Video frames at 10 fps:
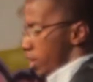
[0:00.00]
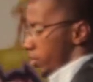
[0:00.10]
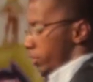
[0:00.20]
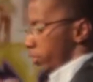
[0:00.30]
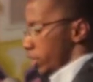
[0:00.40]

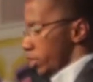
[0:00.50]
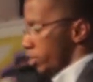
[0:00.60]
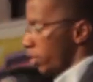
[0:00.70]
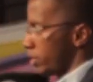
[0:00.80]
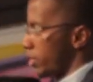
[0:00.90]
Had
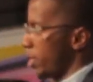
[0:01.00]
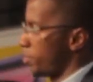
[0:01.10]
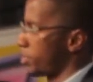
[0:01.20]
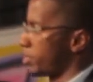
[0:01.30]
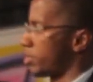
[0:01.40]
3
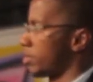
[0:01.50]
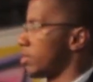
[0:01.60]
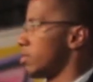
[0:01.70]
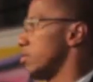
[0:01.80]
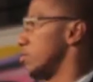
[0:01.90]

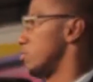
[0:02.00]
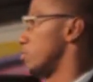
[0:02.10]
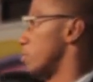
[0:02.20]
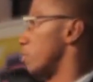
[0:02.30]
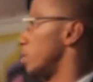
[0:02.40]
startups.
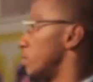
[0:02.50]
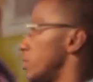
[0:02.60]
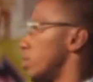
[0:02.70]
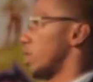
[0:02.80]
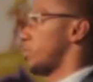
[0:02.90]

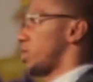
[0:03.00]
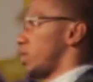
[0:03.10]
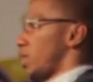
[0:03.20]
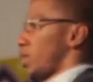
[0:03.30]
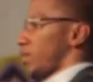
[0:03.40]
Went to the
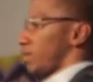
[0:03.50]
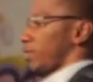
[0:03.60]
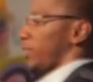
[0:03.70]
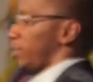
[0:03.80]
hookup dinner.